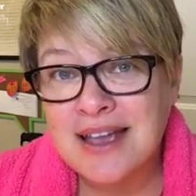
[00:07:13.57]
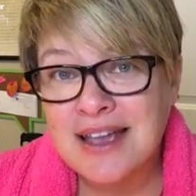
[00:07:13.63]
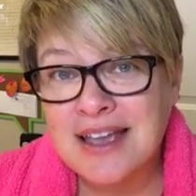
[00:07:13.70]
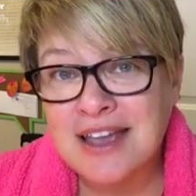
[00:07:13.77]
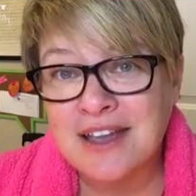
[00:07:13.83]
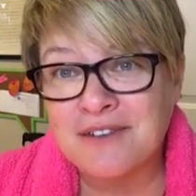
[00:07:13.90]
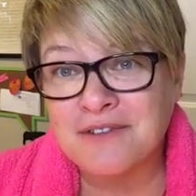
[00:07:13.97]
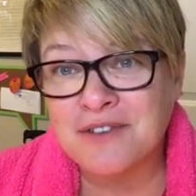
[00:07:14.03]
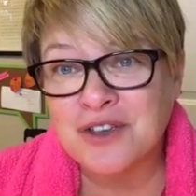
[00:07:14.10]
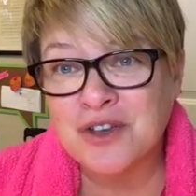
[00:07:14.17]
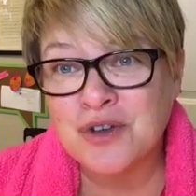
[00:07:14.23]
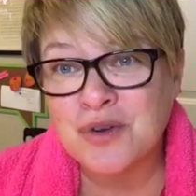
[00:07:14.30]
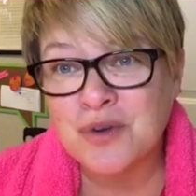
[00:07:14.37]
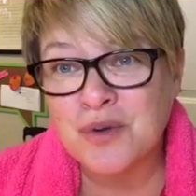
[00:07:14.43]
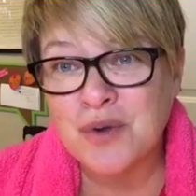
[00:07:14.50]
if
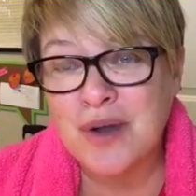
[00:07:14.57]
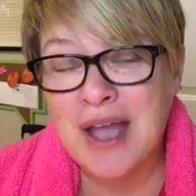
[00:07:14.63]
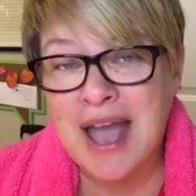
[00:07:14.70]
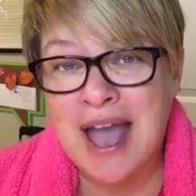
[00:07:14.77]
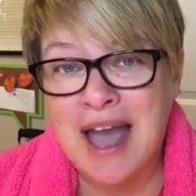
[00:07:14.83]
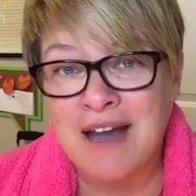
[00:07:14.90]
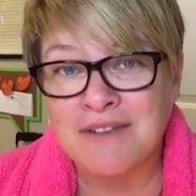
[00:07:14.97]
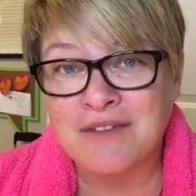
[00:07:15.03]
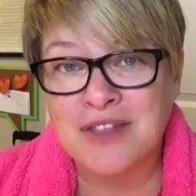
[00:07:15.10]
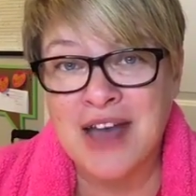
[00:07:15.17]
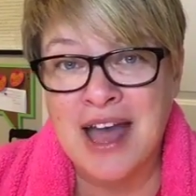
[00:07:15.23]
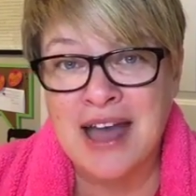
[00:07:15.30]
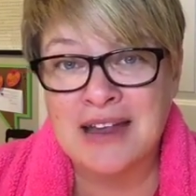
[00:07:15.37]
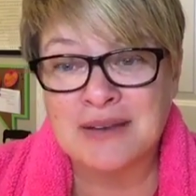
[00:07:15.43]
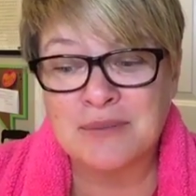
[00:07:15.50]
you have
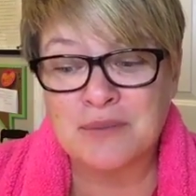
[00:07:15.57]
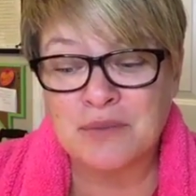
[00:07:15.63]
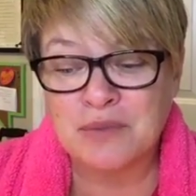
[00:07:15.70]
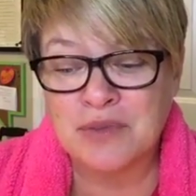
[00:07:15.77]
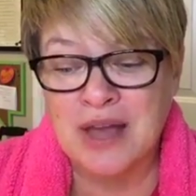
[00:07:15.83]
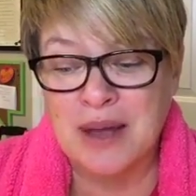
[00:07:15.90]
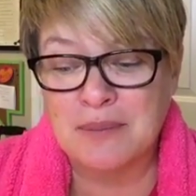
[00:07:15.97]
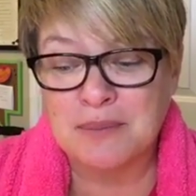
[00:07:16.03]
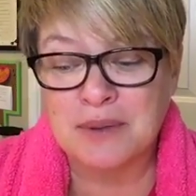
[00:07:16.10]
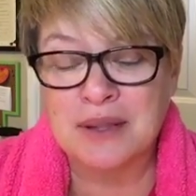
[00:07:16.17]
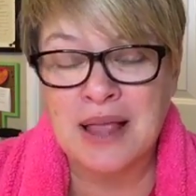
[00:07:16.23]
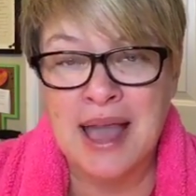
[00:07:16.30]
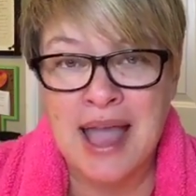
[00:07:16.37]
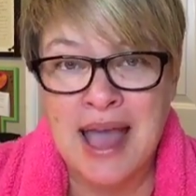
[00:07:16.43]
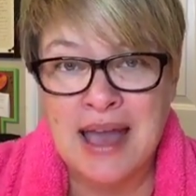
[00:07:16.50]
that that
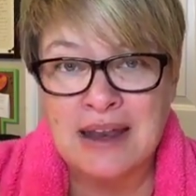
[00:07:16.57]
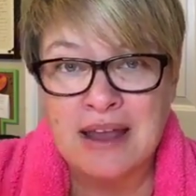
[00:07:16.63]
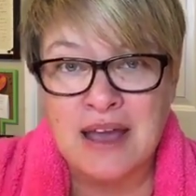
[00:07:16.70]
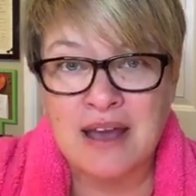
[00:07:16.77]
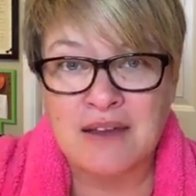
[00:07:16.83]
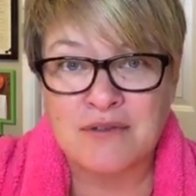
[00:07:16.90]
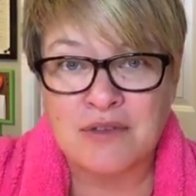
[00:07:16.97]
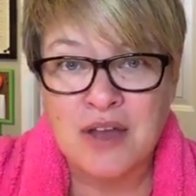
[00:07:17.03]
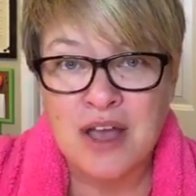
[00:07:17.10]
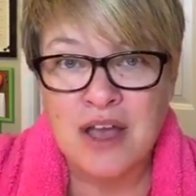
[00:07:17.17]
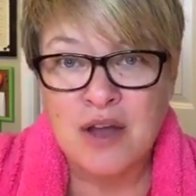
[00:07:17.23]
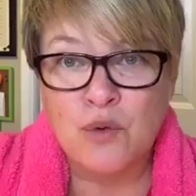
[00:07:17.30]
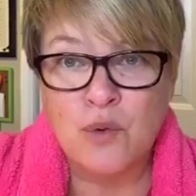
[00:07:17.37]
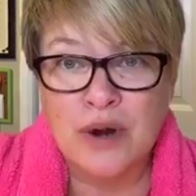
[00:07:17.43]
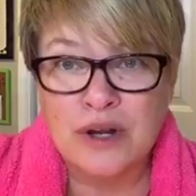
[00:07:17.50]
plan of
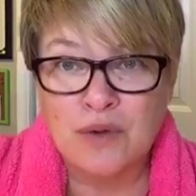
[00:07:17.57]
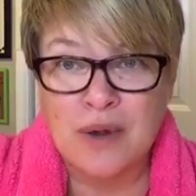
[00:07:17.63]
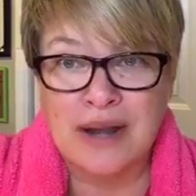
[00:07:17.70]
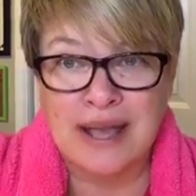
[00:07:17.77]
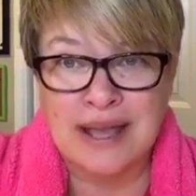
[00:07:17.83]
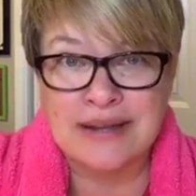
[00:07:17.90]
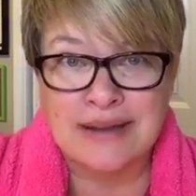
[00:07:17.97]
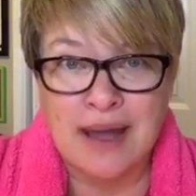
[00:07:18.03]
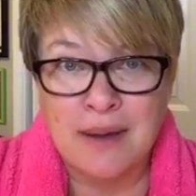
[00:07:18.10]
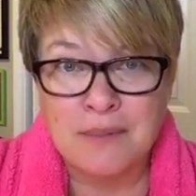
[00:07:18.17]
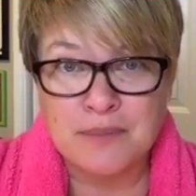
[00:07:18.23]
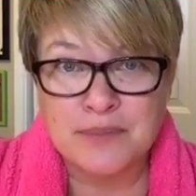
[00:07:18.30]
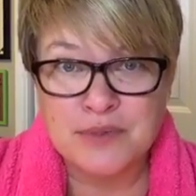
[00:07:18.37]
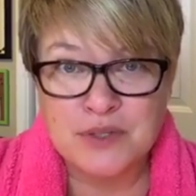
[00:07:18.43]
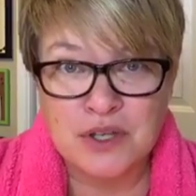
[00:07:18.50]
where you want to end
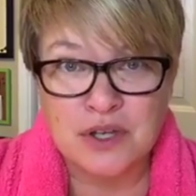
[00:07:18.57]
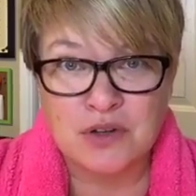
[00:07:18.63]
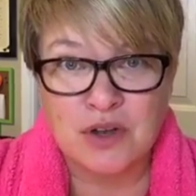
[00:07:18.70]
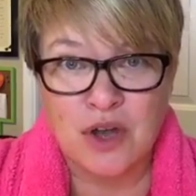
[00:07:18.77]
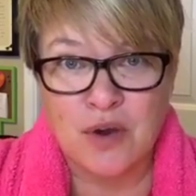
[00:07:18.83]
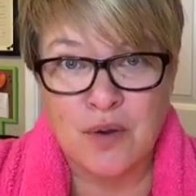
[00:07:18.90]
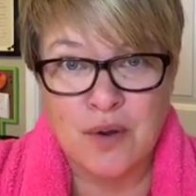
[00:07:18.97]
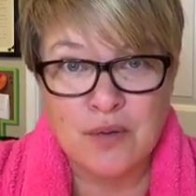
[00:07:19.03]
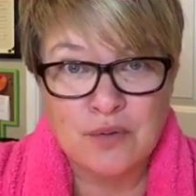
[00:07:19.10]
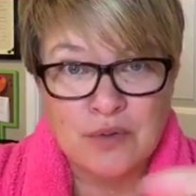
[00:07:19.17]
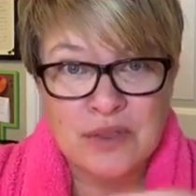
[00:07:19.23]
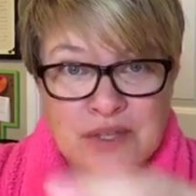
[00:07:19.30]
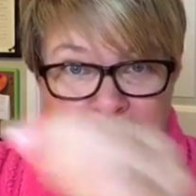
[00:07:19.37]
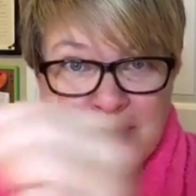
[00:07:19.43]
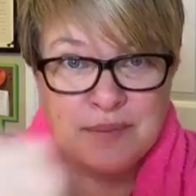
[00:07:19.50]
up so you know
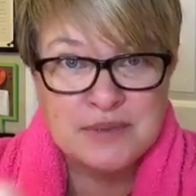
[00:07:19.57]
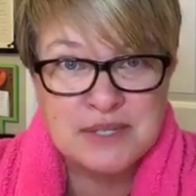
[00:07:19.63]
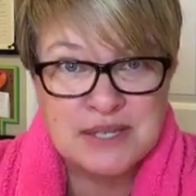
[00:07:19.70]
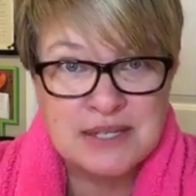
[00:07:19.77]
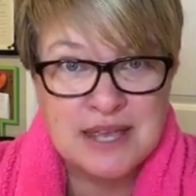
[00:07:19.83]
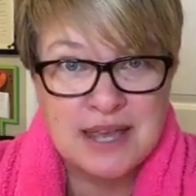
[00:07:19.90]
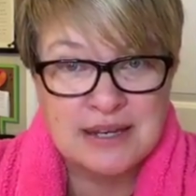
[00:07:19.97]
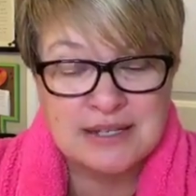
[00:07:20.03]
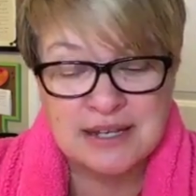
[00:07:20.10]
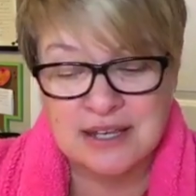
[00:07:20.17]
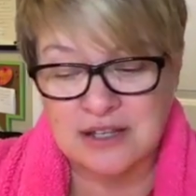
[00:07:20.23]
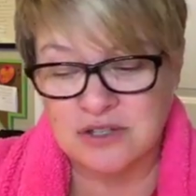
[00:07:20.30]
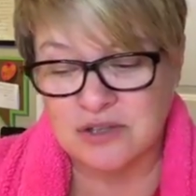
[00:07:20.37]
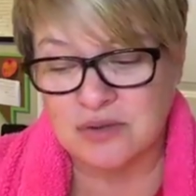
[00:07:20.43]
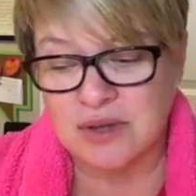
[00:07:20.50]
the steps to take to
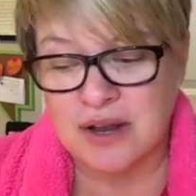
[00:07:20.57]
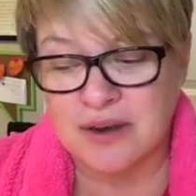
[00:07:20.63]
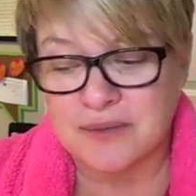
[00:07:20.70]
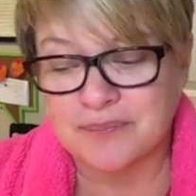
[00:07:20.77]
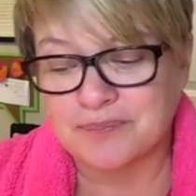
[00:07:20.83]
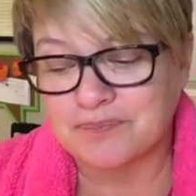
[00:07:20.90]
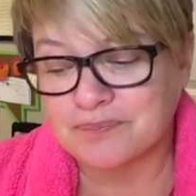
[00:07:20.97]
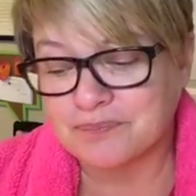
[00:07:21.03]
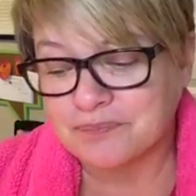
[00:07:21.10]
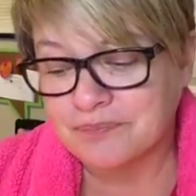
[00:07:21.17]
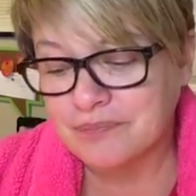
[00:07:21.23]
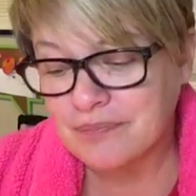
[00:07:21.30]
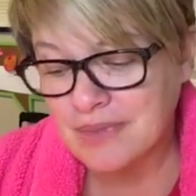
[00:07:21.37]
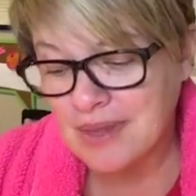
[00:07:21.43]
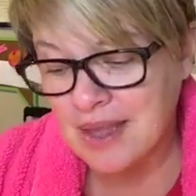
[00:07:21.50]
get you there?
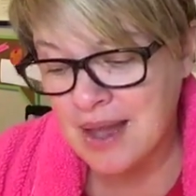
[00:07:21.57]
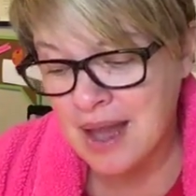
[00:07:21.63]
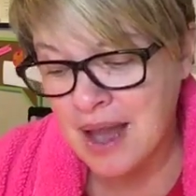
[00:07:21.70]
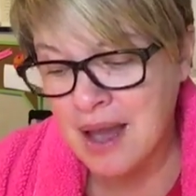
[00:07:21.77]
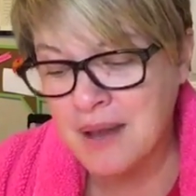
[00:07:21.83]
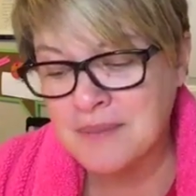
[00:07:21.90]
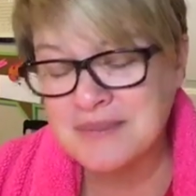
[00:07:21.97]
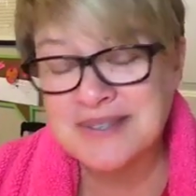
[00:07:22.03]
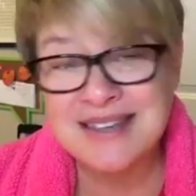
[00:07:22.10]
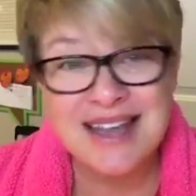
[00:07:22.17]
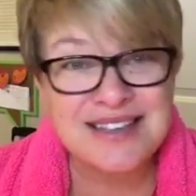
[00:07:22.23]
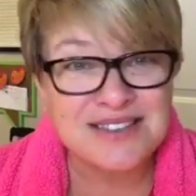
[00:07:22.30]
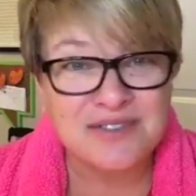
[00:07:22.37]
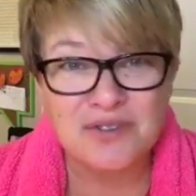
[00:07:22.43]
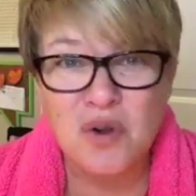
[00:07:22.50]
Um,
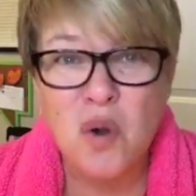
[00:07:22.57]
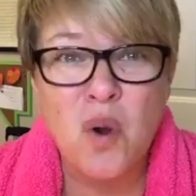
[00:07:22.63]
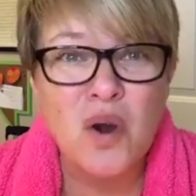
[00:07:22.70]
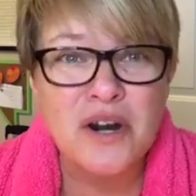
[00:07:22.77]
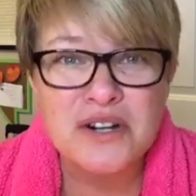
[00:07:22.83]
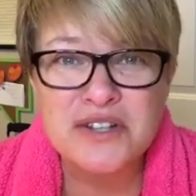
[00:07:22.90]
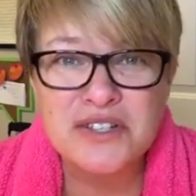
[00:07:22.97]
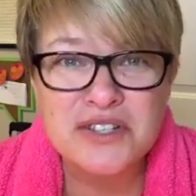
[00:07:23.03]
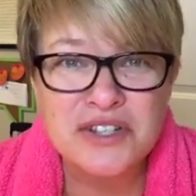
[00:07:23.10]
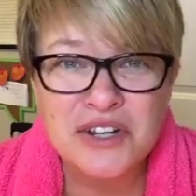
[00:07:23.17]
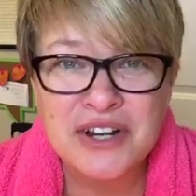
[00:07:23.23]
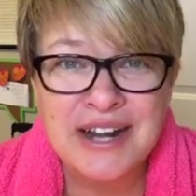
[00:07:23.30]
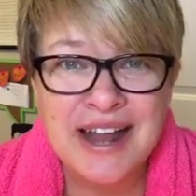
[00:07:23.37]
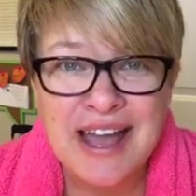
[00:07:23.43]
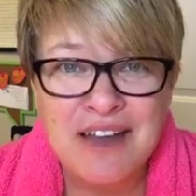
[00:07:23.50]
yes, of course, you're
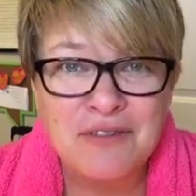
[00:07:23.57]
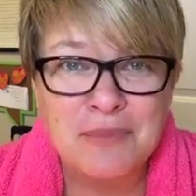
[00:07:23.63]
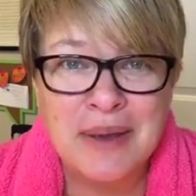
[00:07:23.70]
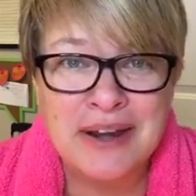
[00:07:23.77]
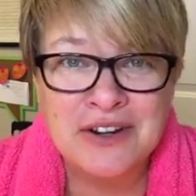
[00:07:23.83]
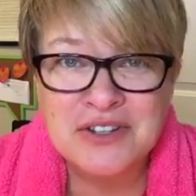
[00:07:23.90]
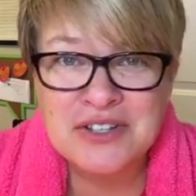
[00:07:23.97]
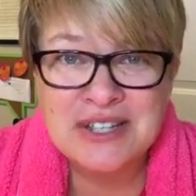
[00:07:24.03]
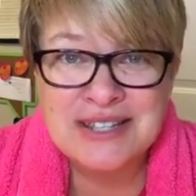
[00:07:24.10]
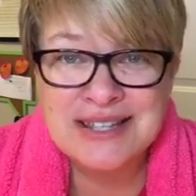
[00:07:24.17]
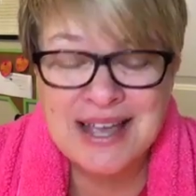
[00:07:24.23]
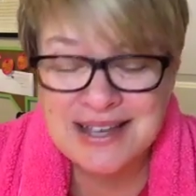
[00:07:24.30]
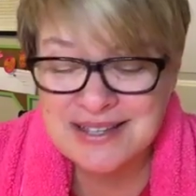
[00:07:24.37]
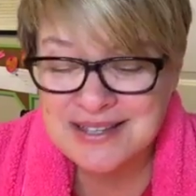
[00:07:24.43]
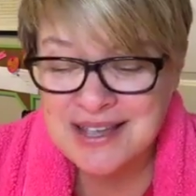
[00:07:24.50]
going to have better
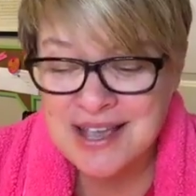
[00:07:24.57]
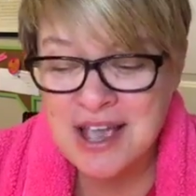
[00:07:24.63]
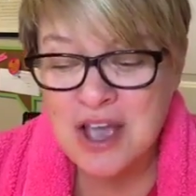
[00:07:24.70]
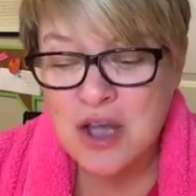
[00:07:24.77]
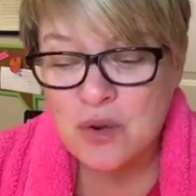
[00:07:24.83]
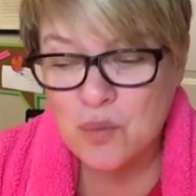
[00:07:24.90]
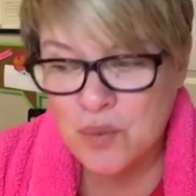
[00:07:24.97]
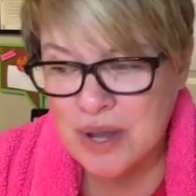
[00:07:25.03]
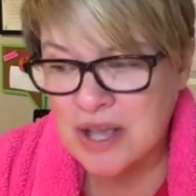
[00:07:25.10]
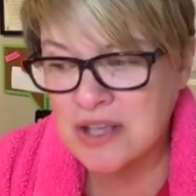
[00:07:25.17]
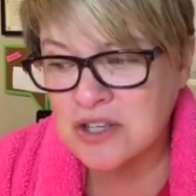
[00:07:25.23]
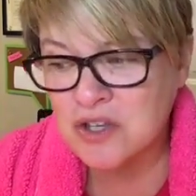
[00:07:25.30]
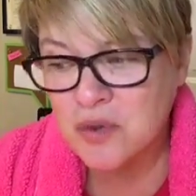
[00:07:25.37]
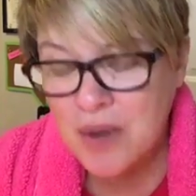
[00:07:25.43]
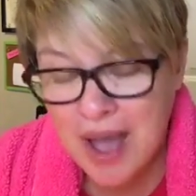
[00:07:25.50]
success
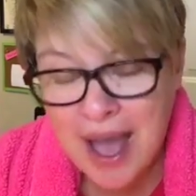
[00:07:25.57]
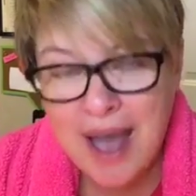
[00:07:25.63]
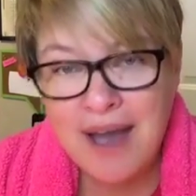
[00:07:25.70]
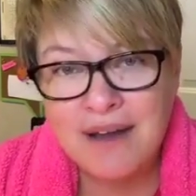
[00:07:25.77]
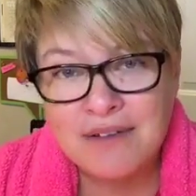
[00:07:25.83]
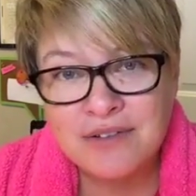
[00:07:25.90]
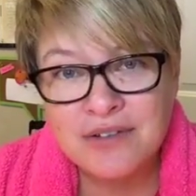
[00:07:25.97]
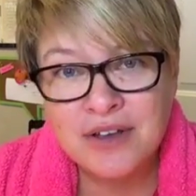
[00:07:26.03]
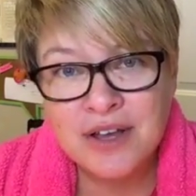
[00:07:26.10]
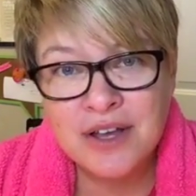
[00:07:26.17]
when you have